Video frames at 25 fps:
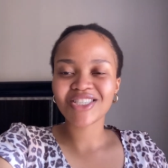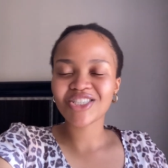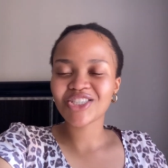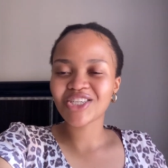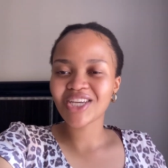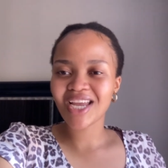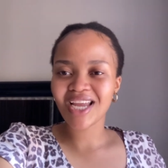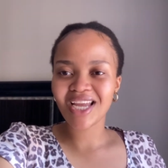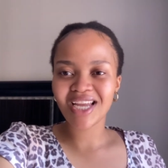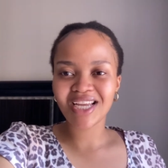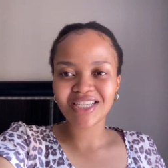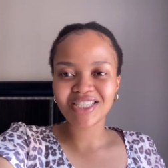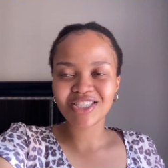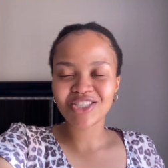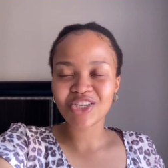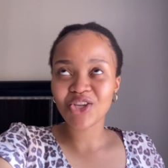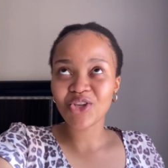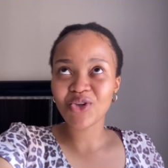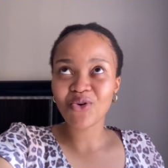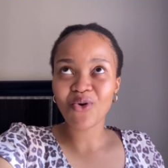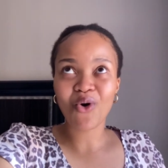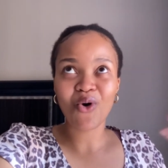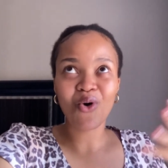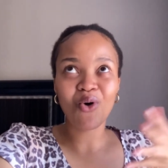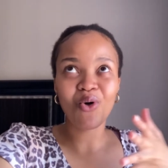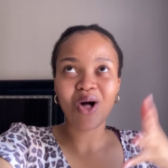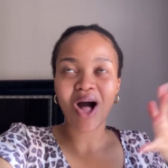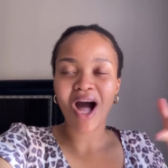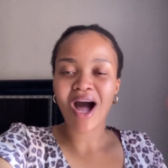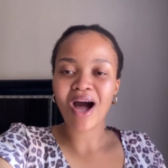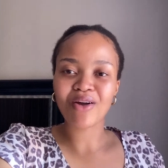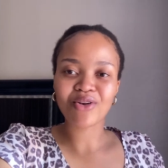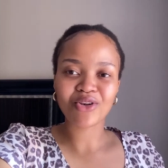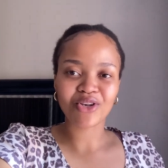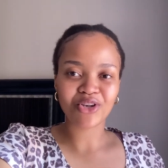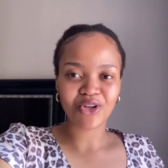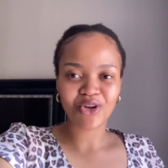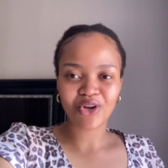change your whole
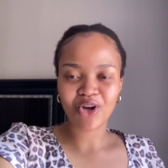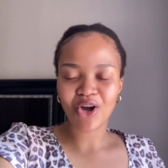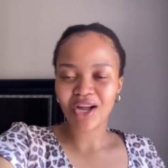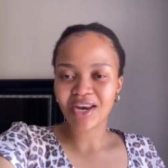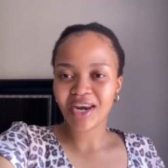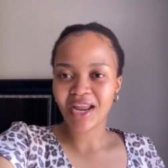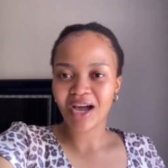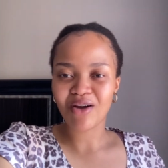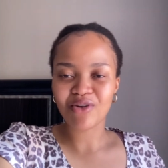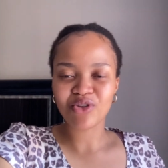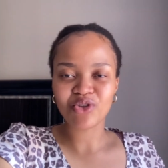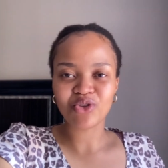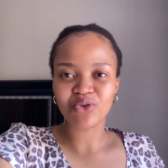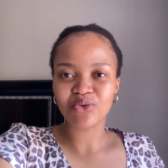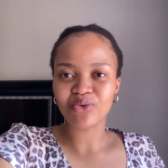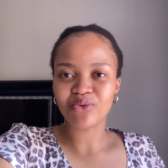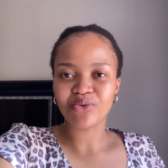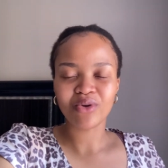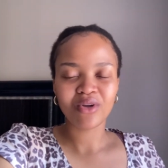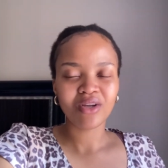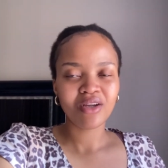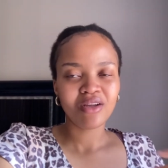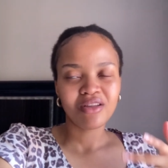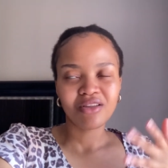outlook on how you,